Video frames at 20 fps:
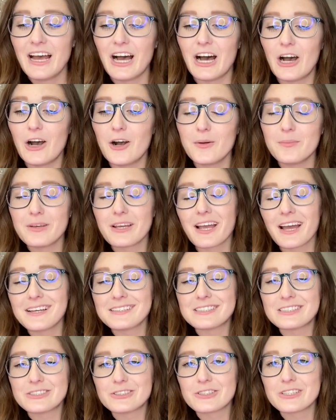I hope you
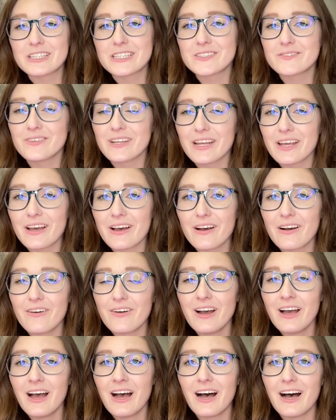guys enjoyed this
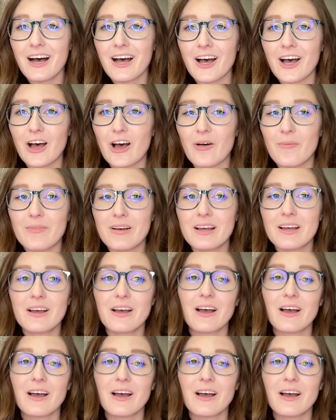video. I'm